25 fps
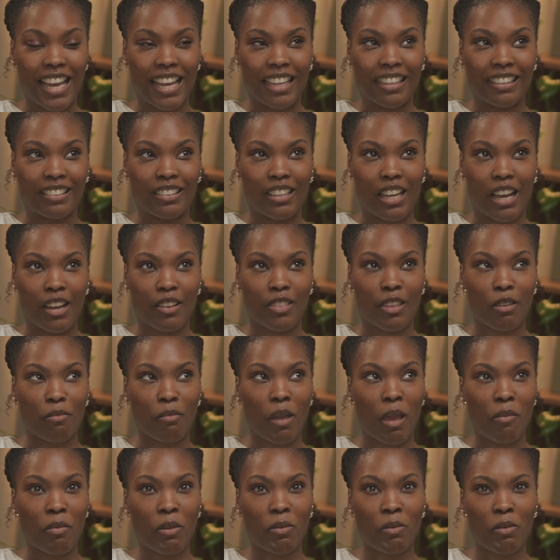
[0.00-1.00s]
And I think
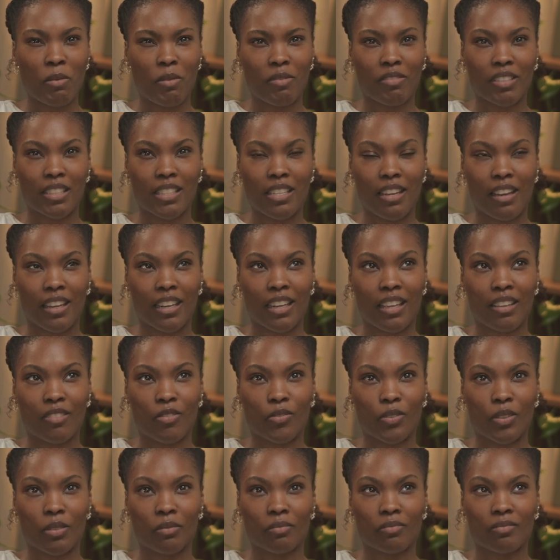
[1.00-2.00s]
maybe we were returning
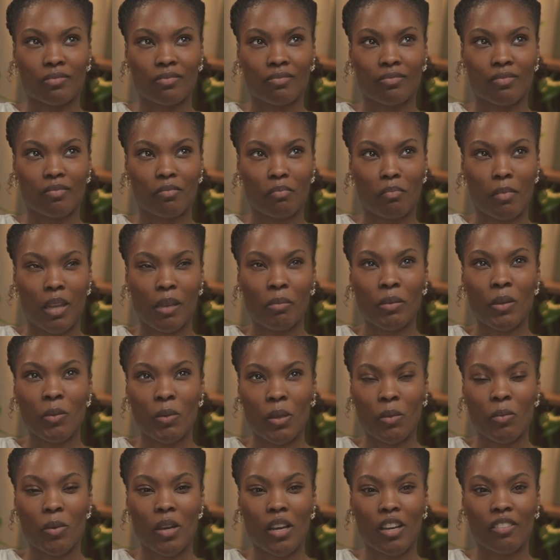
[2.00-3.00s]
from maybe
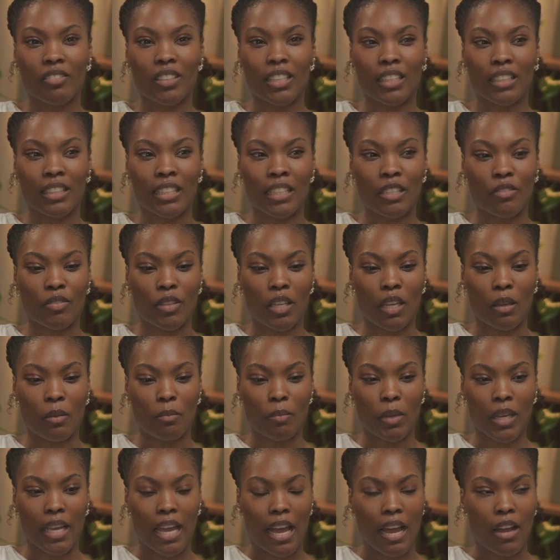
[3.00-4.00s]
we were leaving
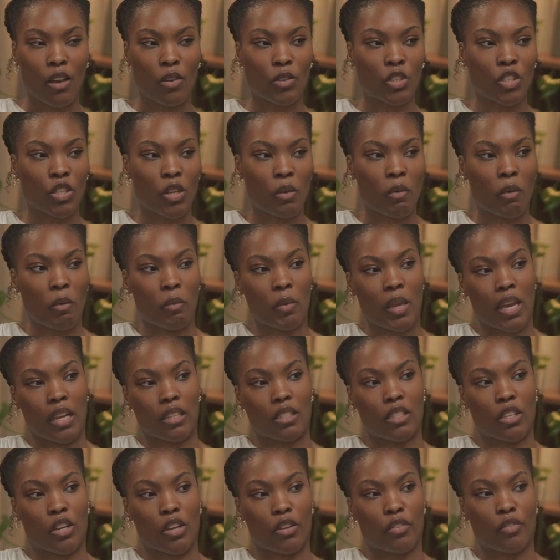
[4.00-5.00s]
Macau, you know, when we
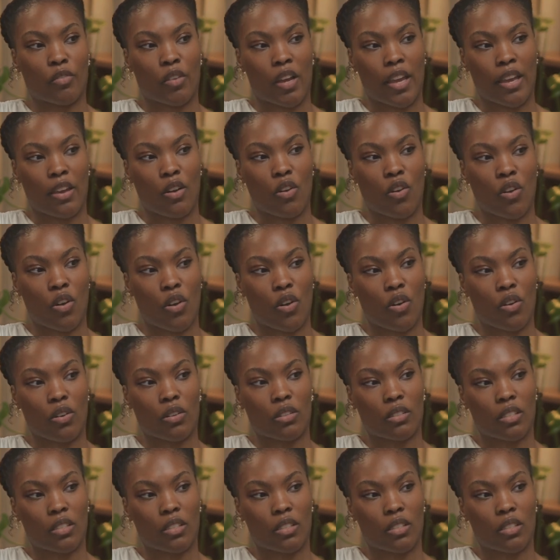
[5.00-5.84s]
had to go via Hong Kong